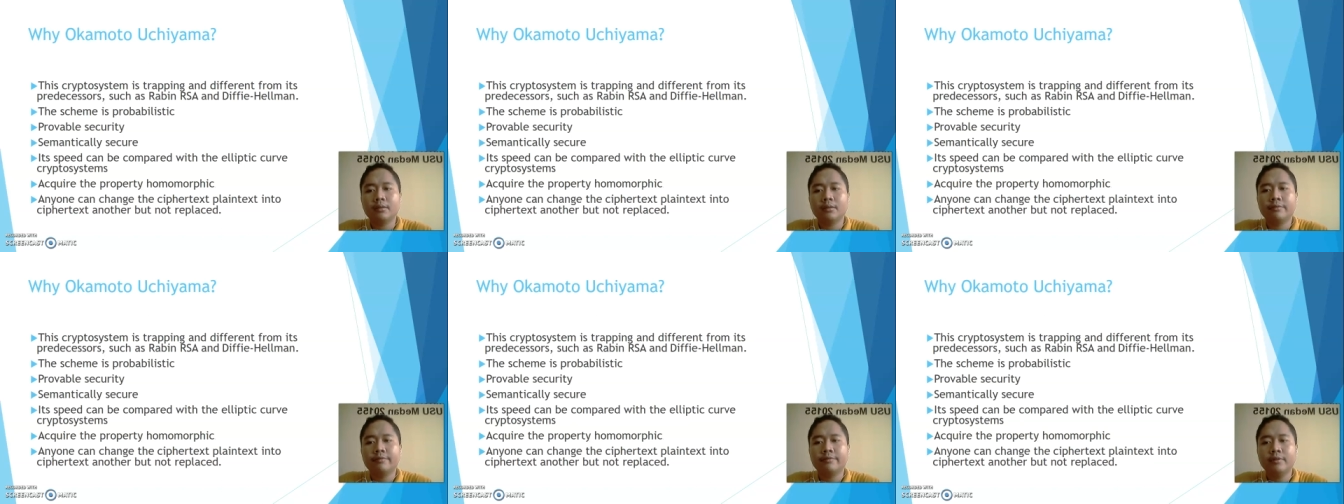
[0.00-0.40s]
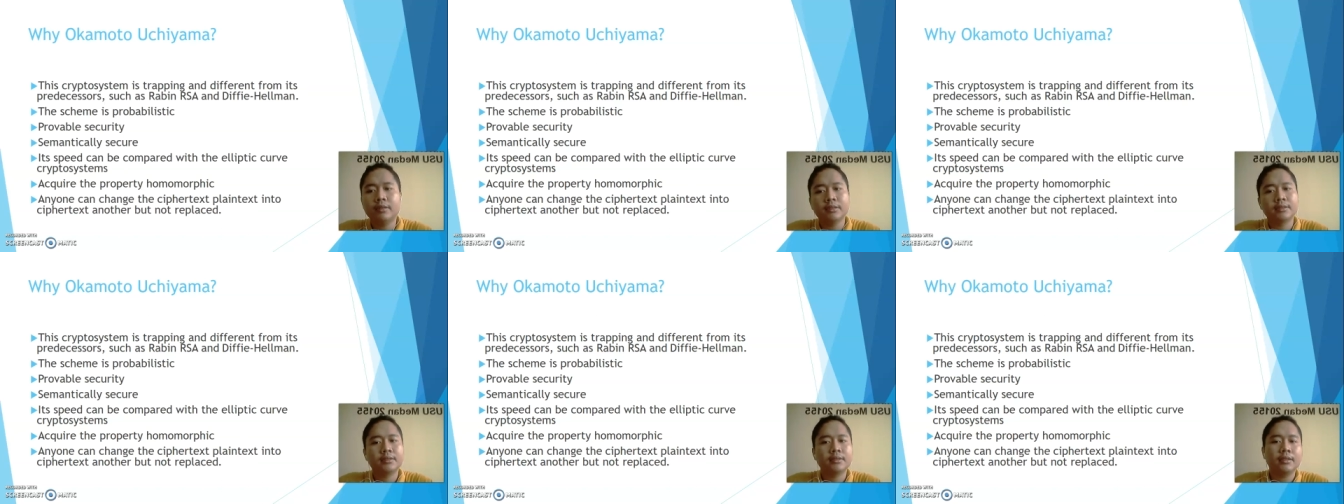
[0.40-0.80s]

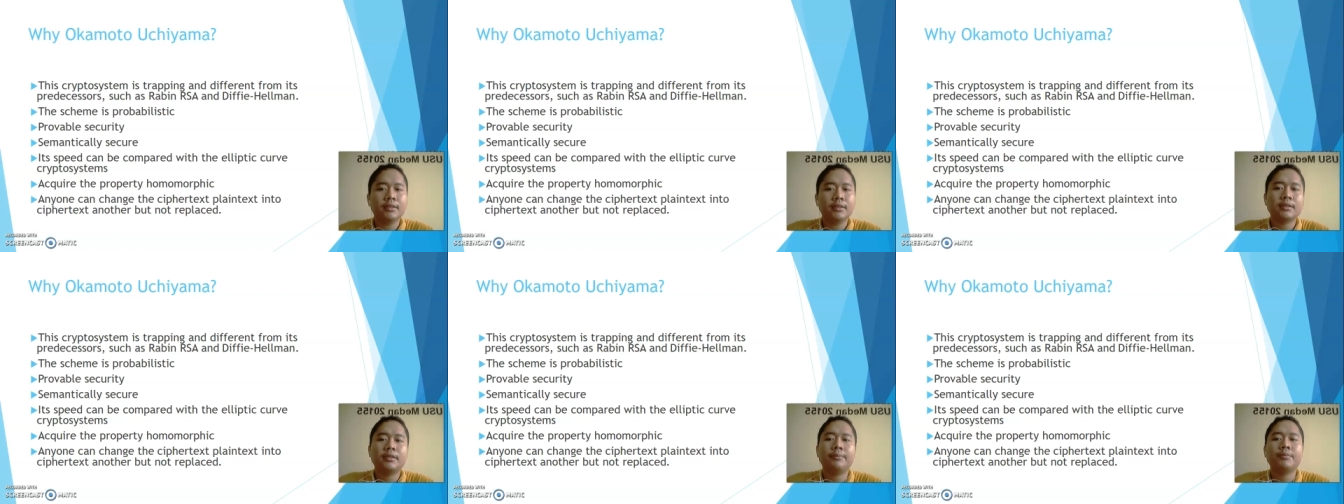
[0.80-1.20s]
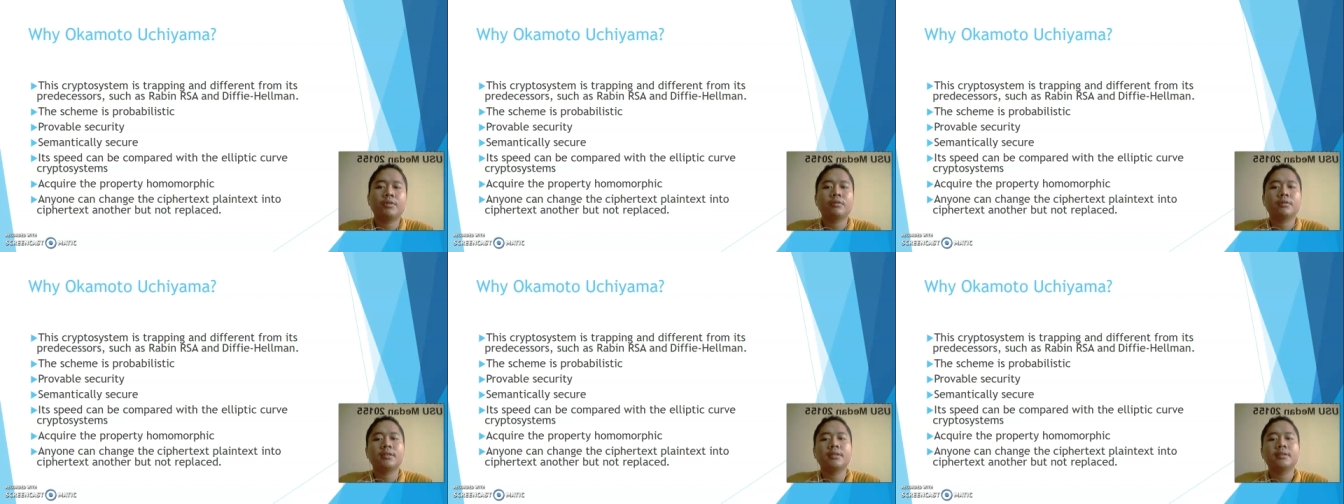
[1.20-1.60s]
First, this
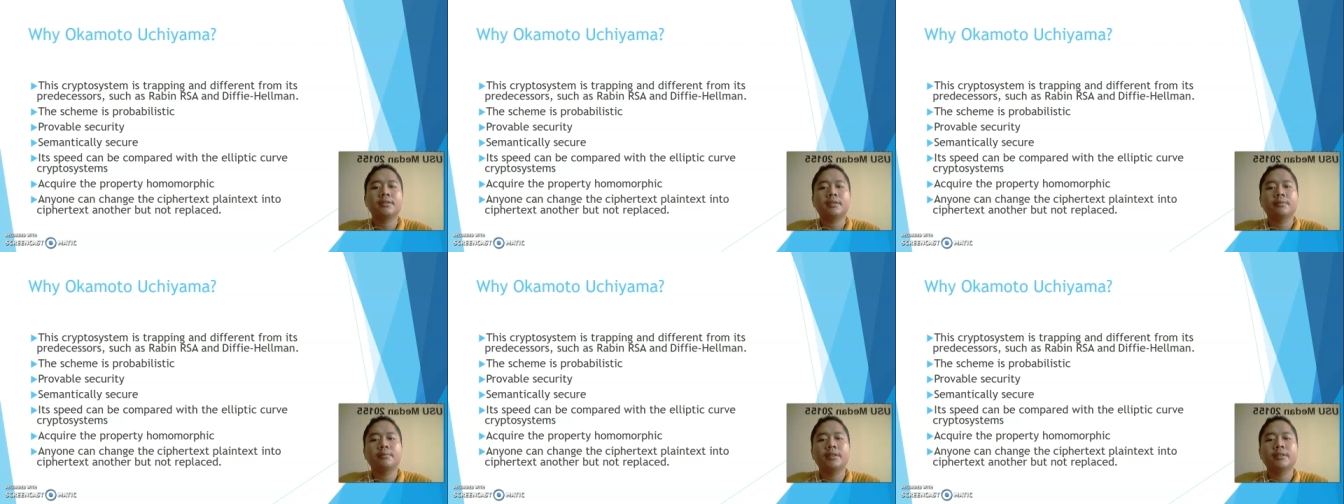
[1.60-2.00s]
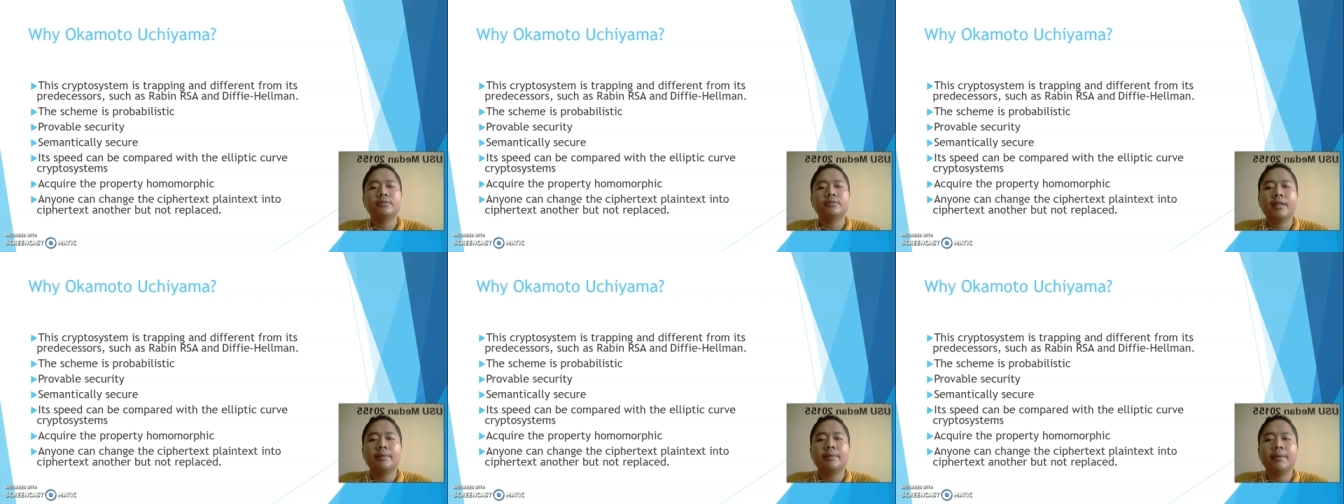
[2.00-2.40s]
cryptosystem is
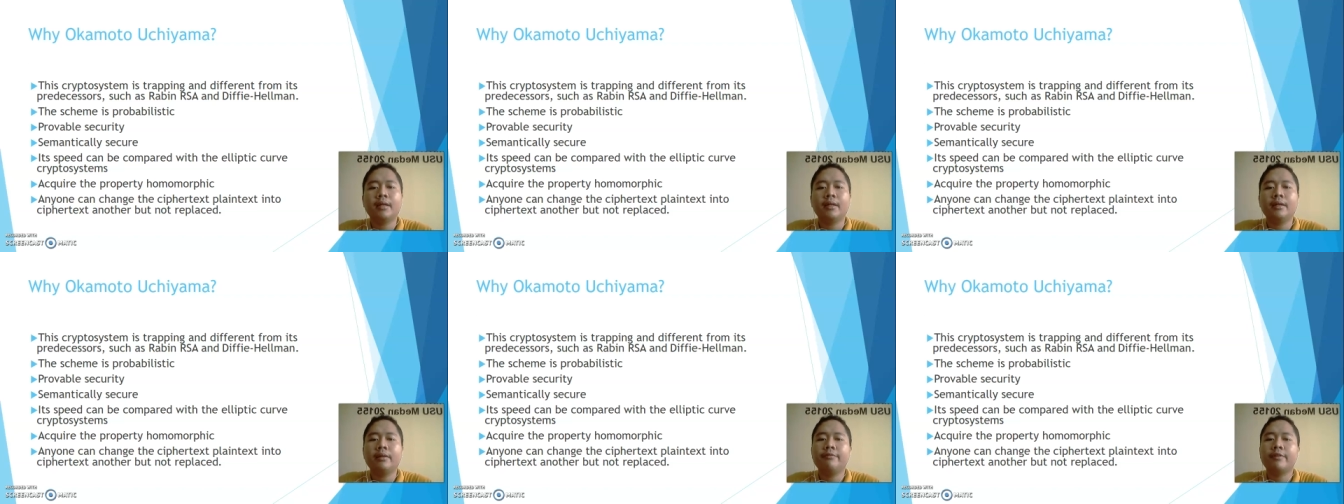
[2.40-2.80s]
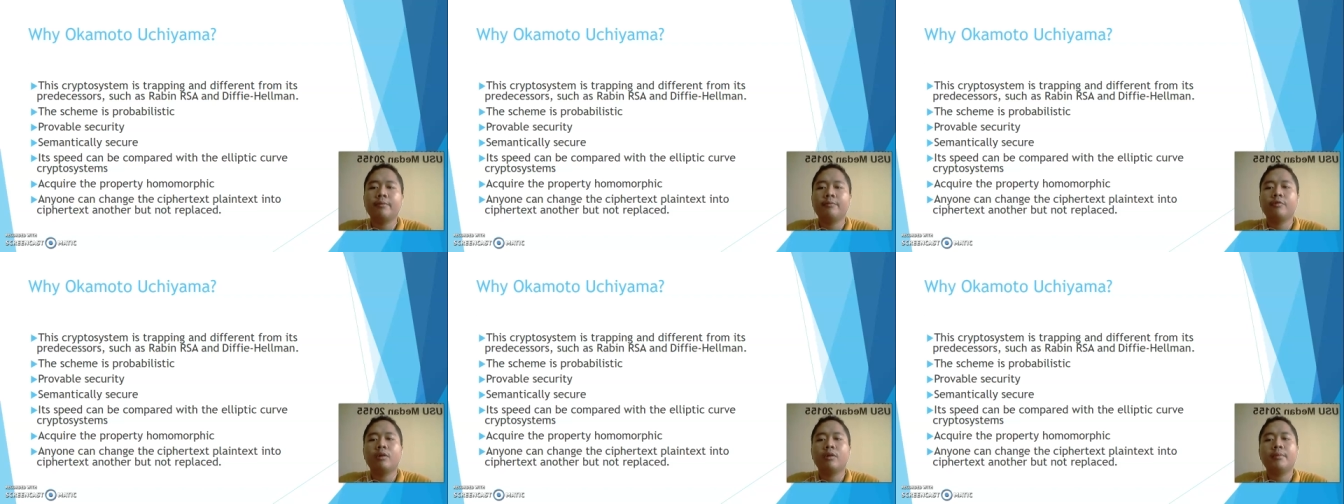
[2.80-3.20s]
trapping and different
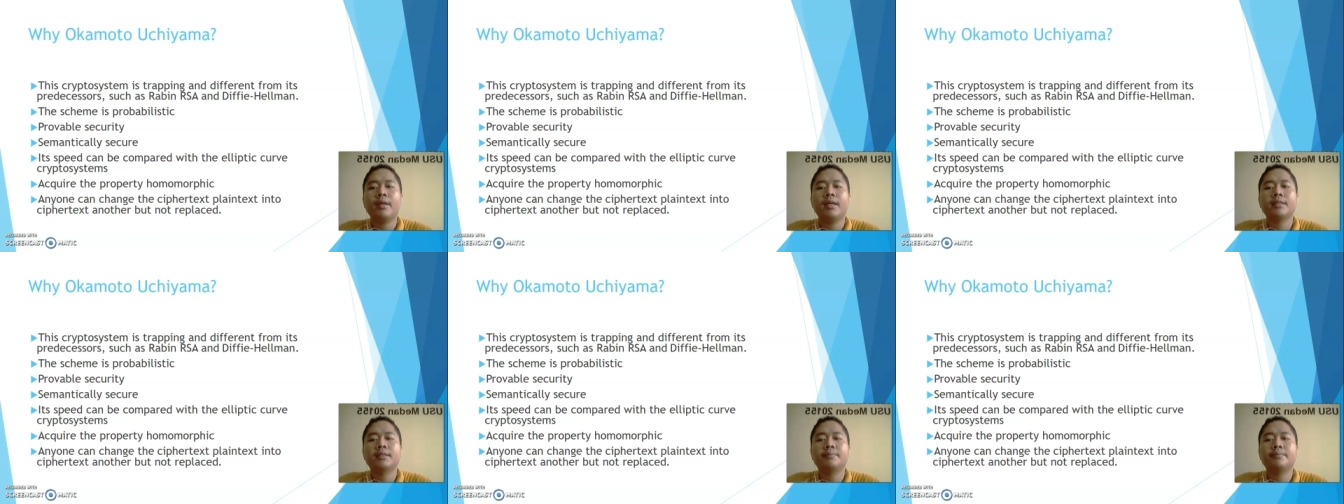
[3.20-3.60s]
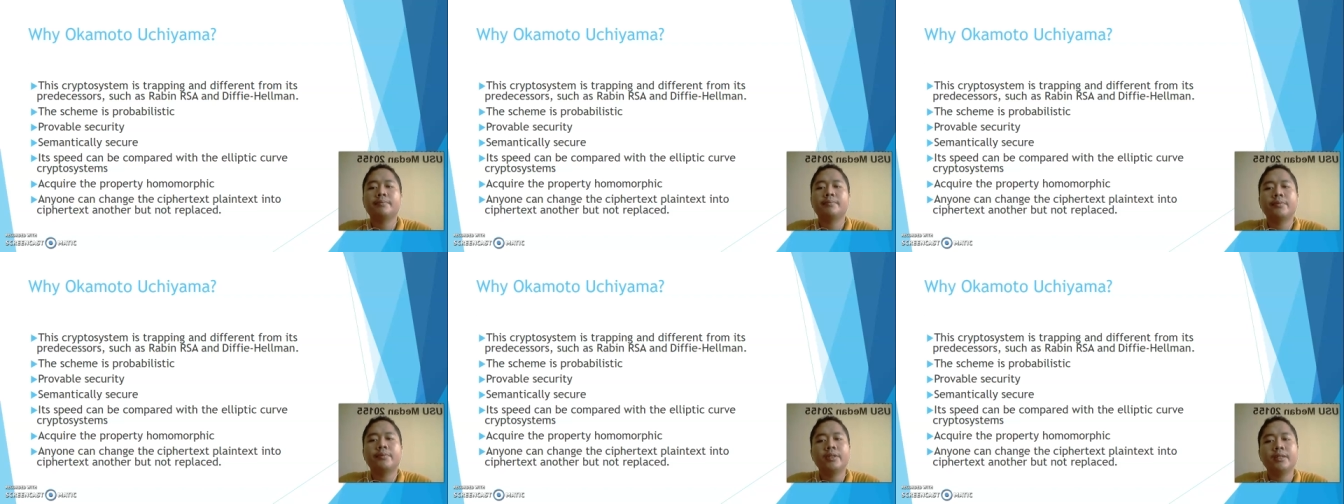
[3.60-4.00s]
from its
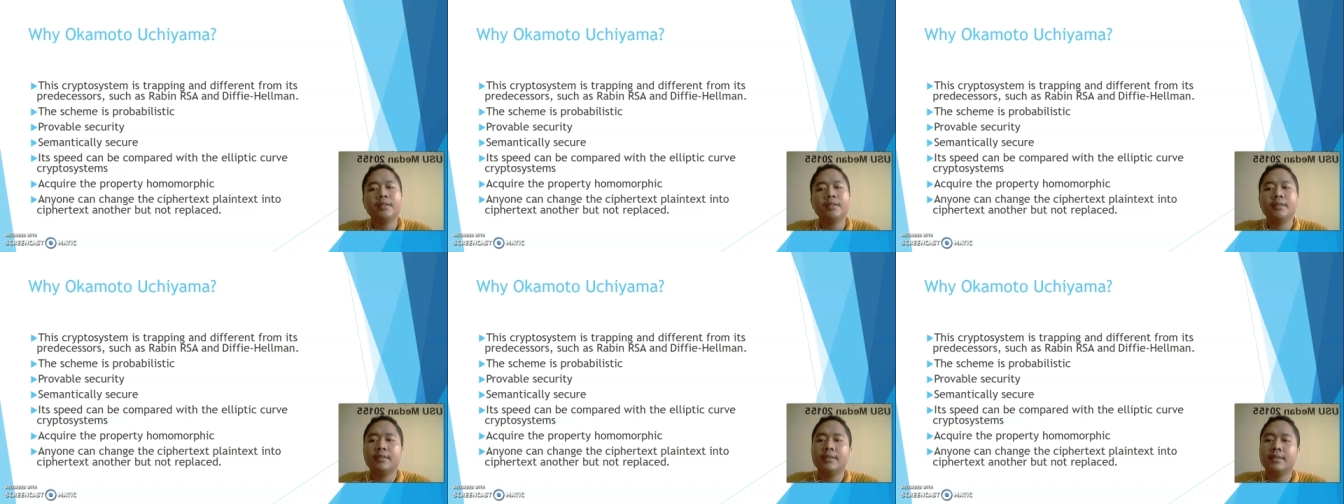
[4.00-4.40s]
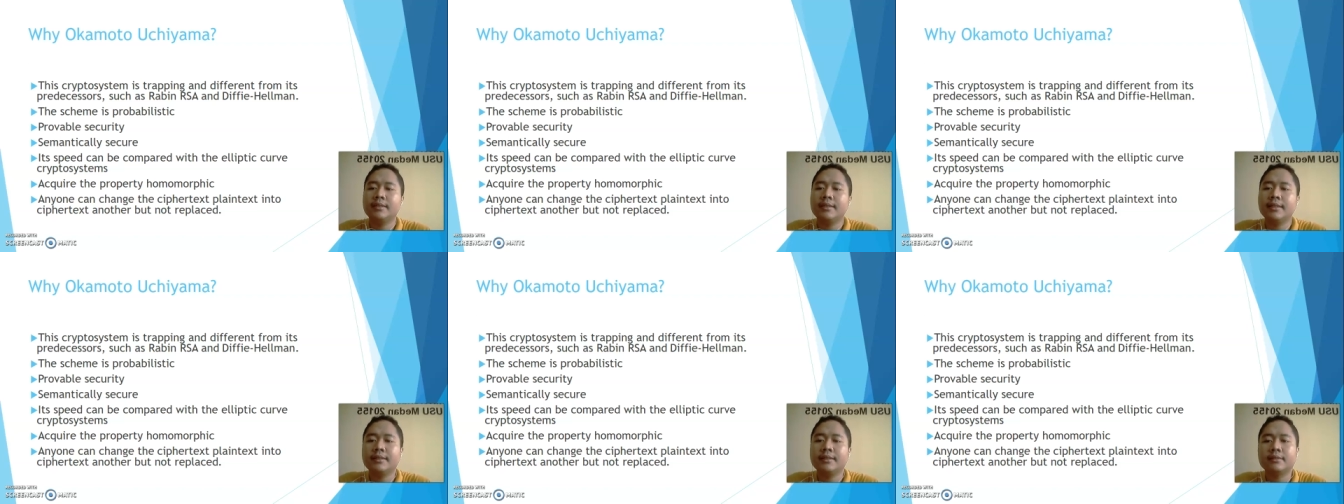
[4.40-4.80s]

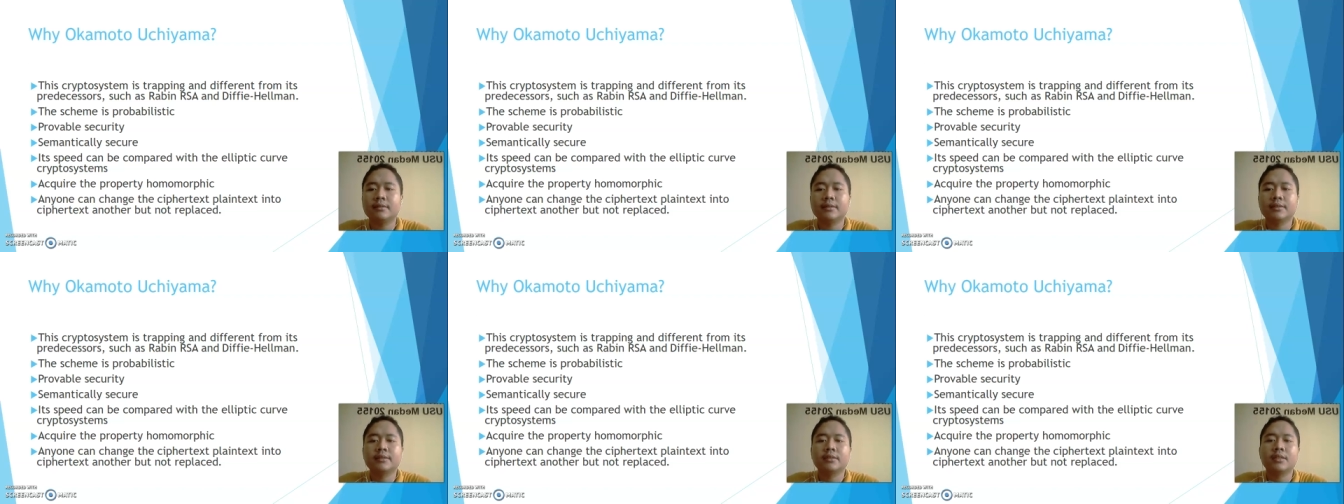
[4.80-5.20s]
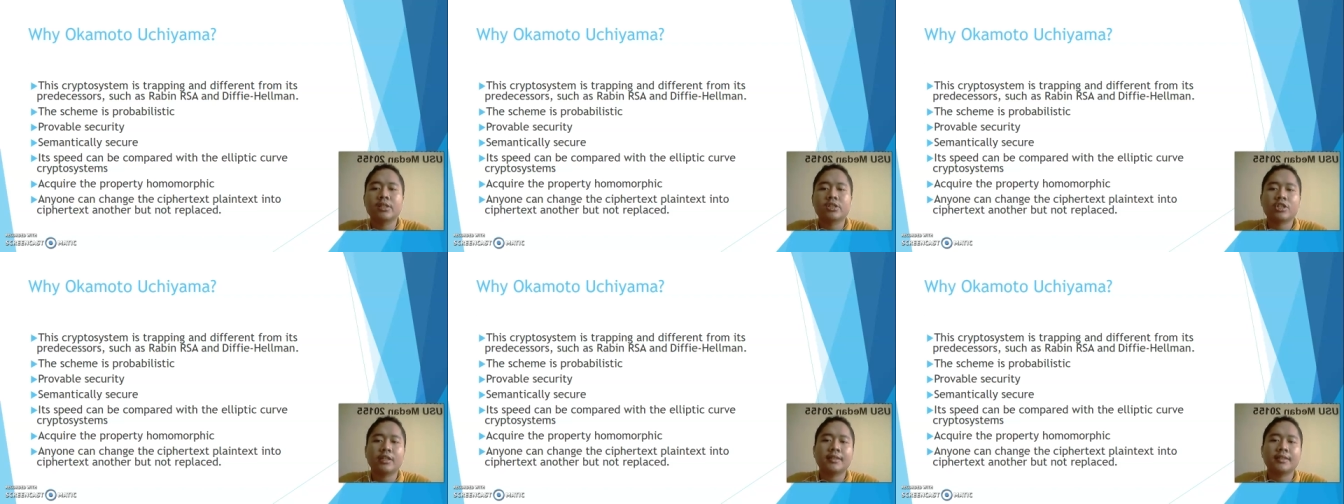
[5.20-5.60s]
predecessors such as